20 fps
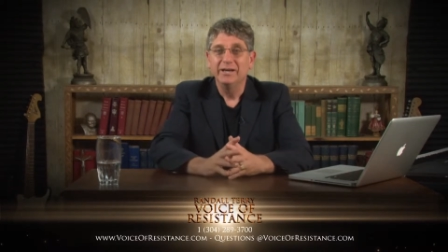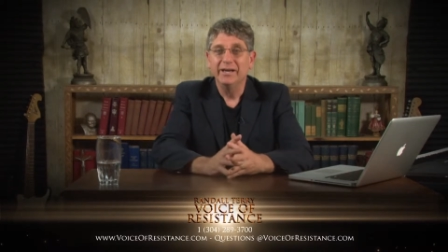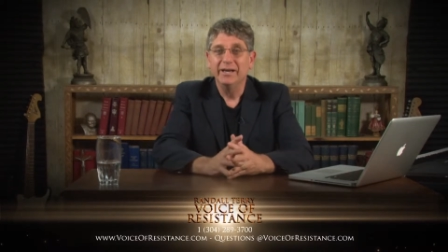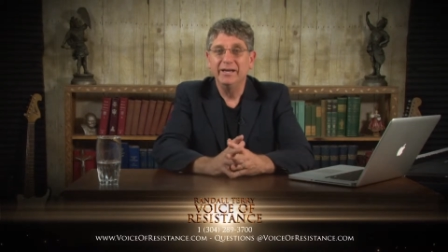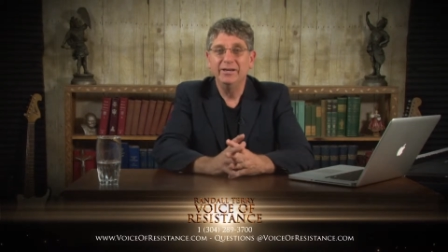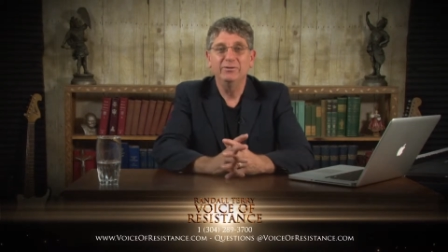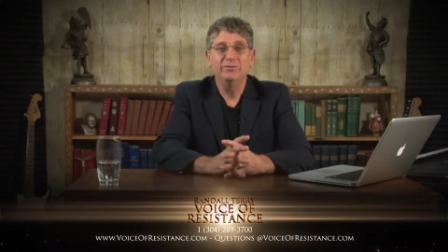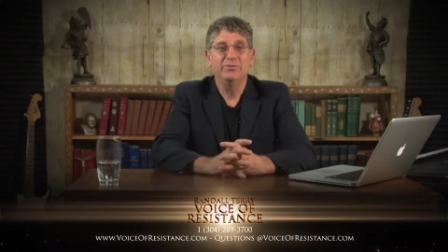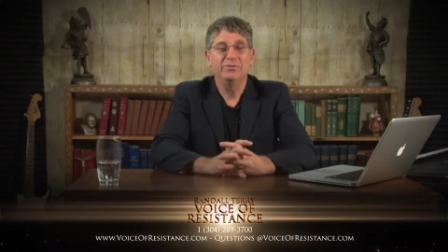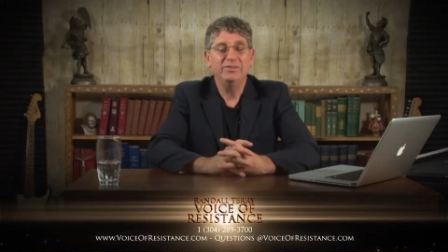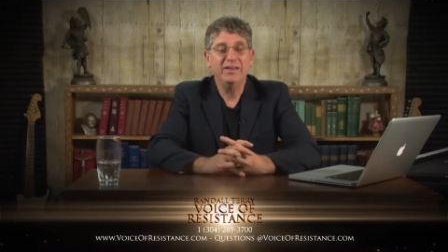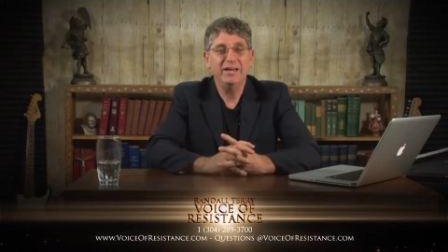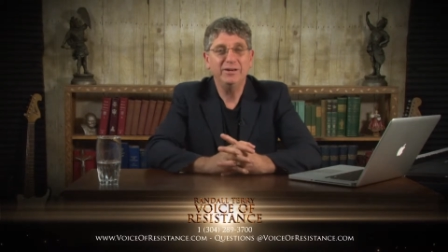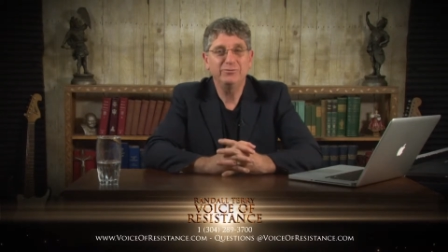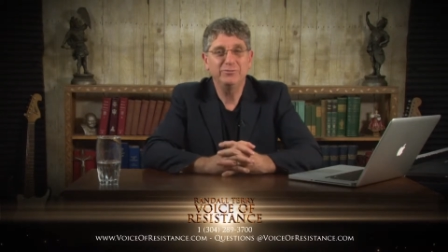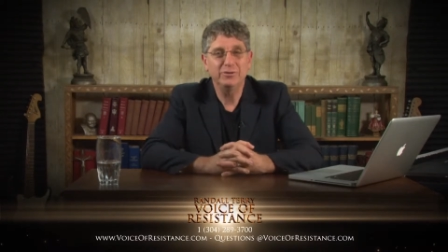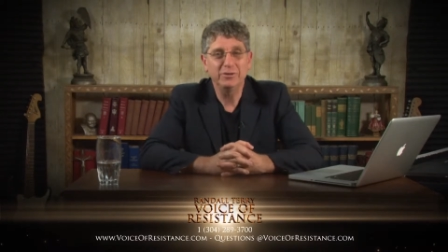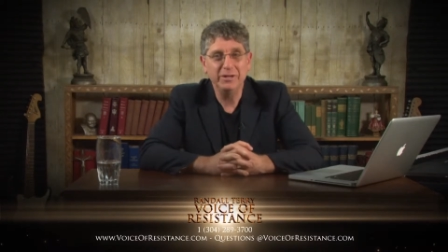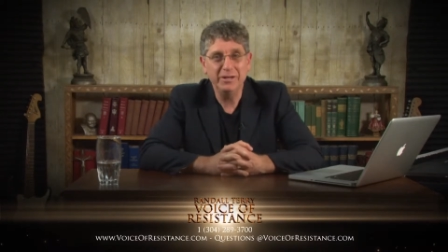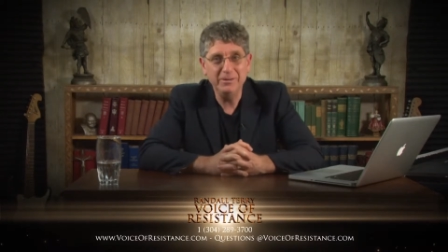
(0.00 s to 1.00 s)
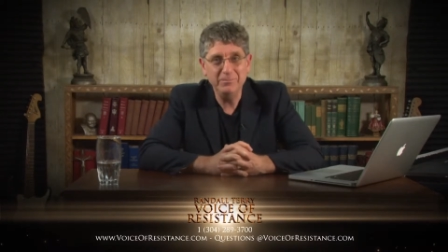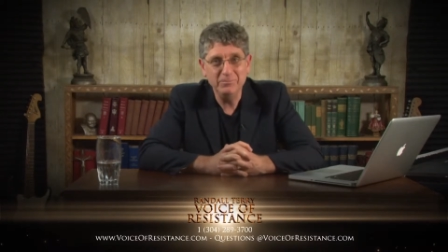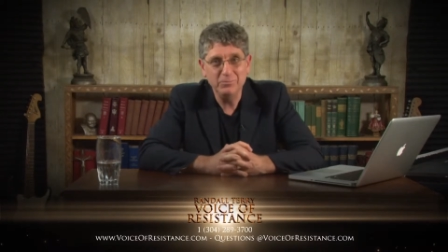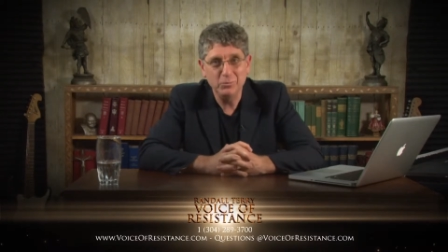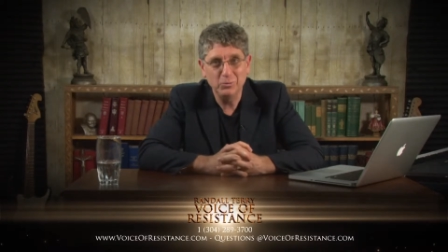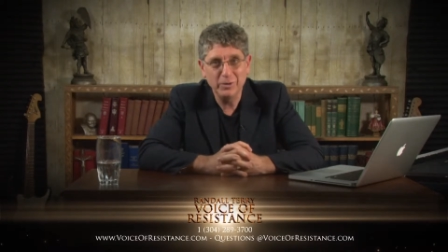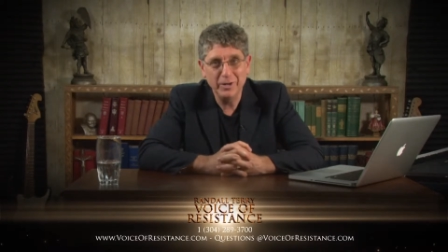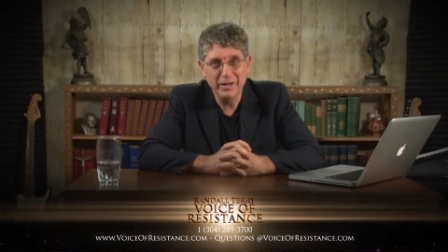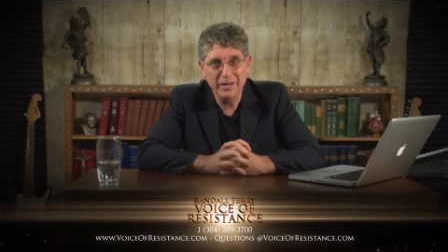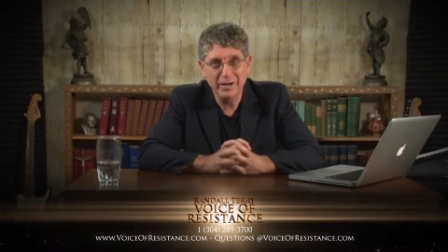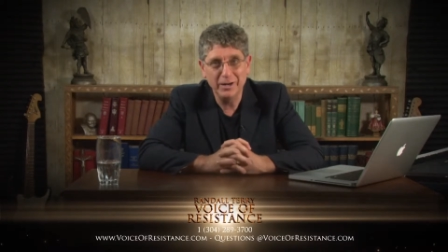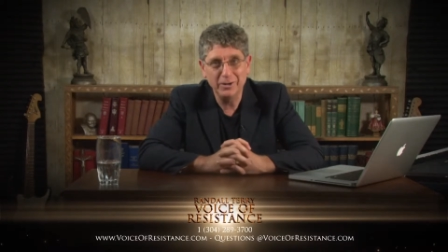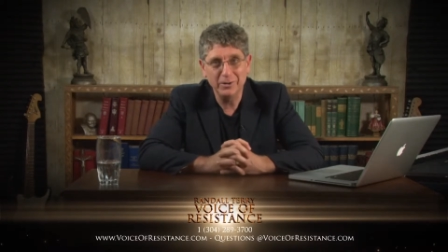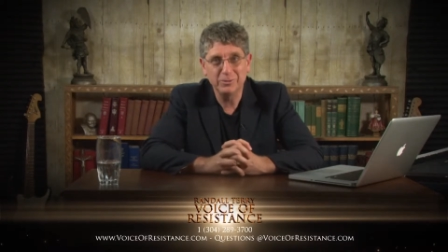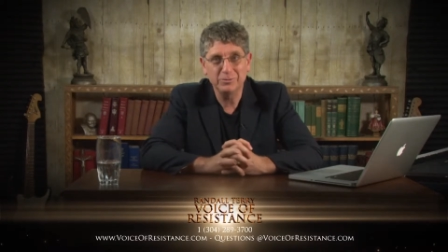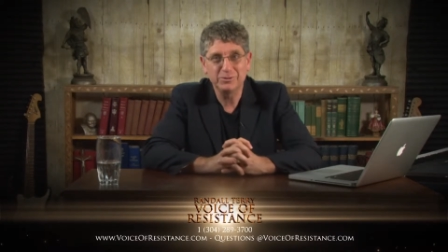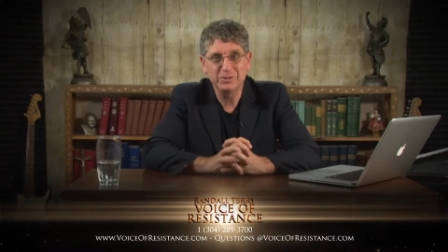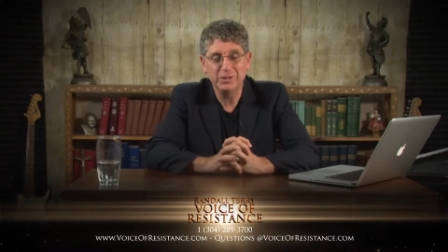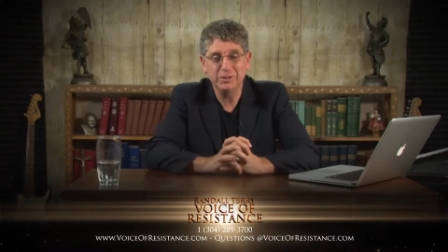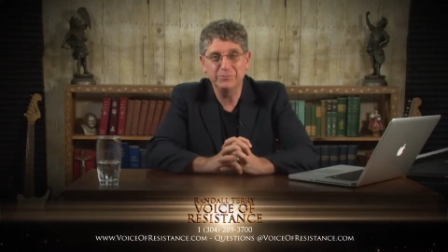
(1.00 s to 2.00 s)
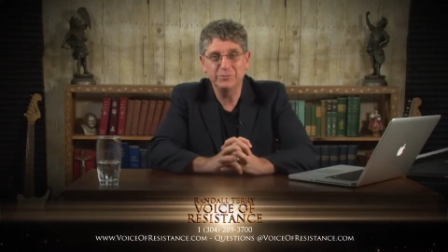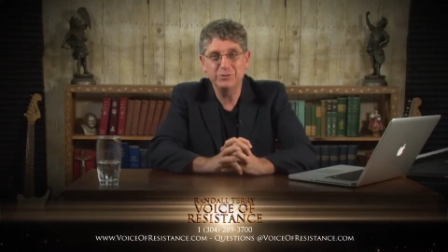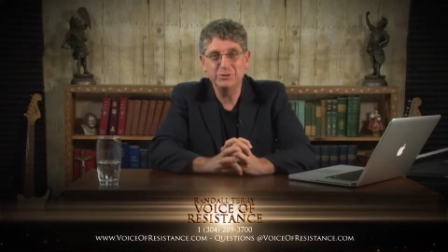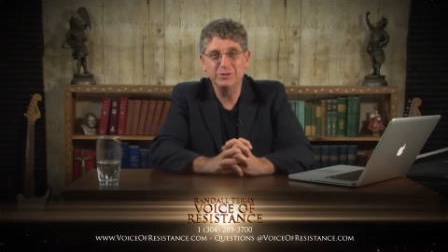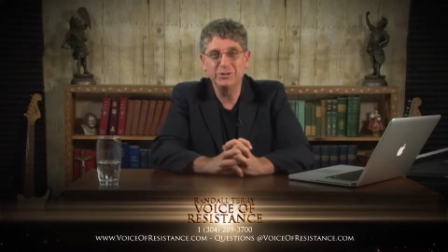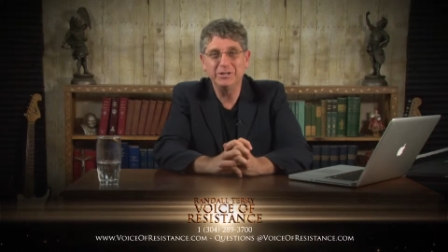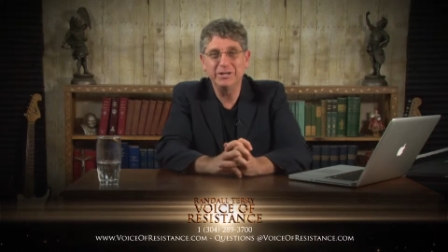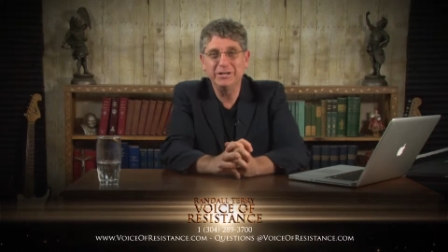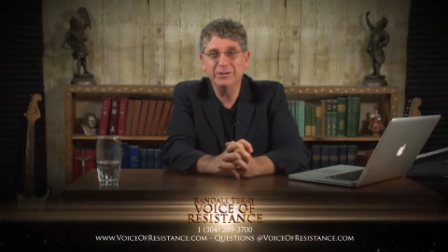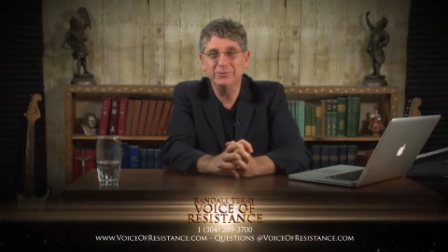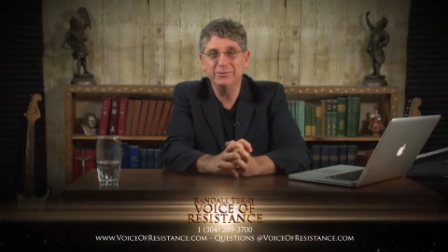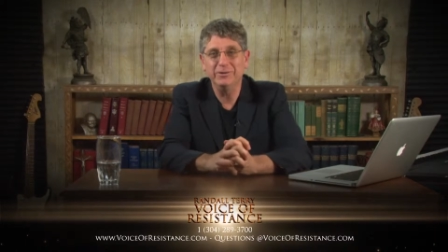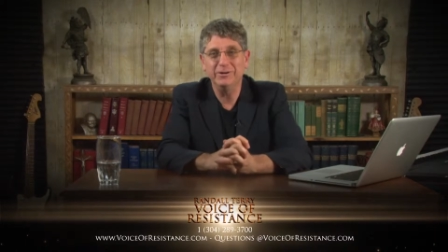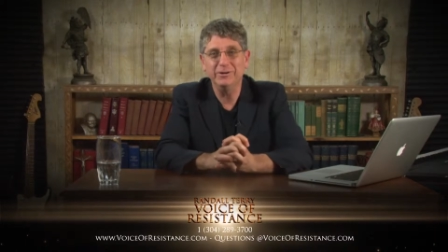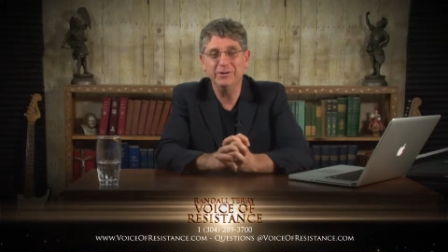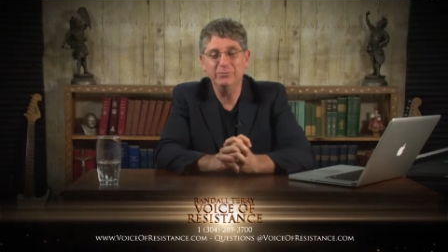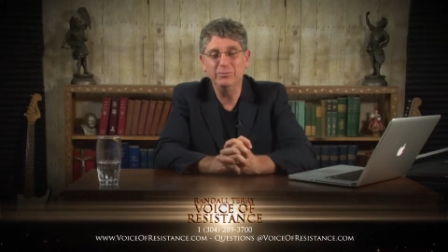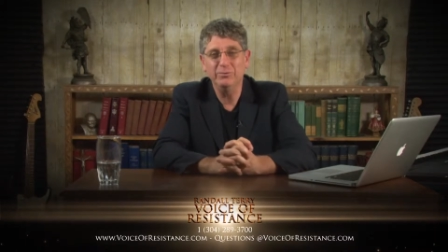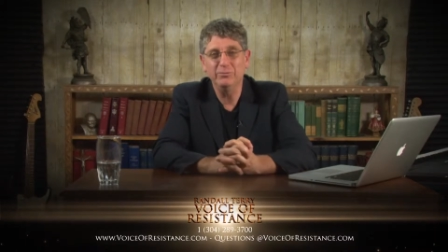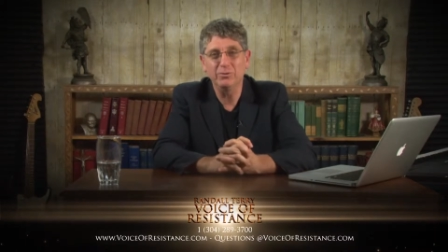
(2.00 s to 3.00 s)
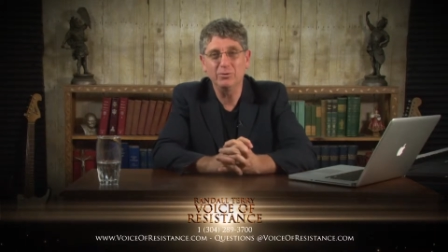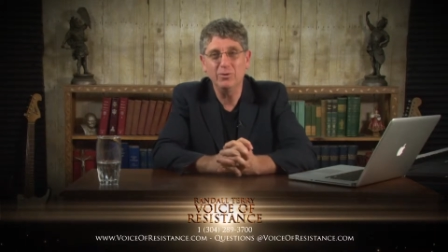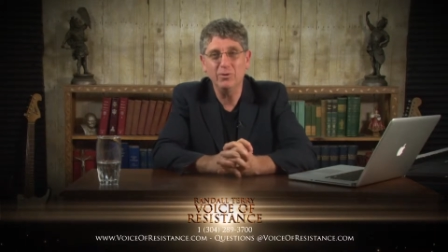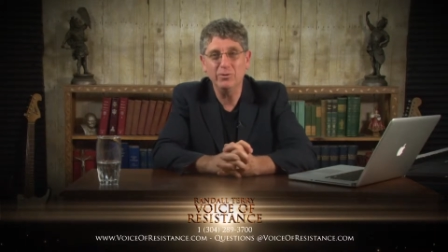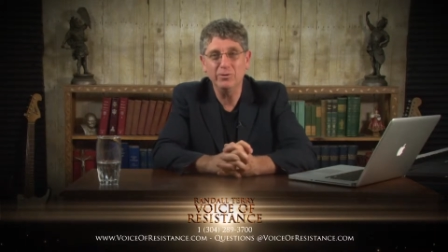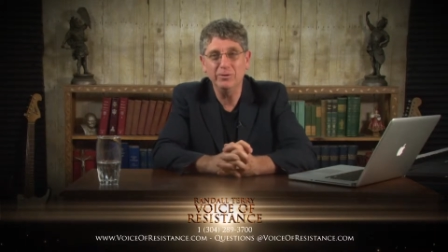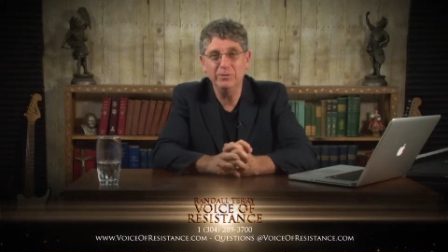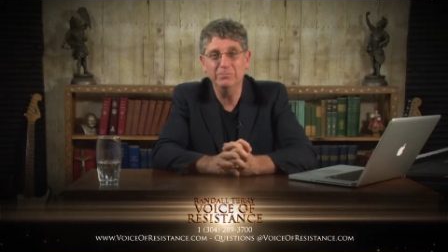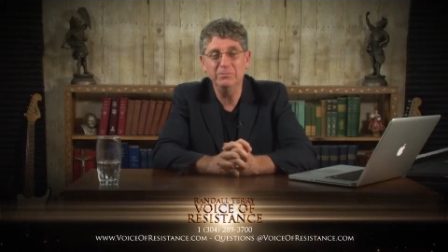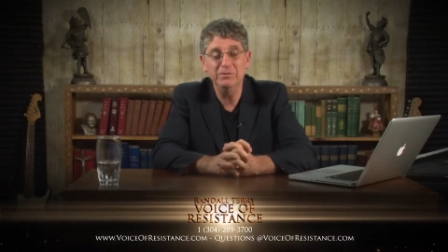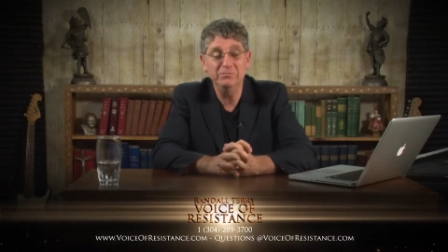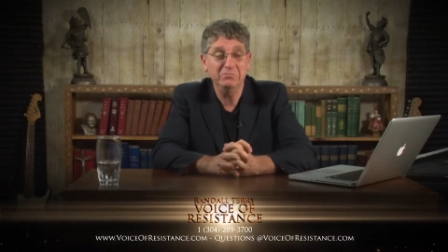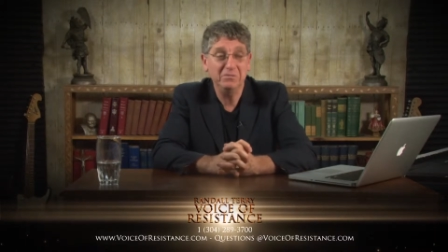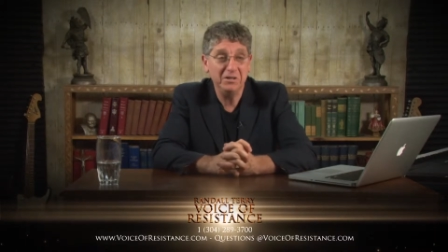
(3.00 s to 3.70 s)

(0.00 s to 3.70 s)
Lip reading: and thankfully, we had our television gear there, and we recorded him,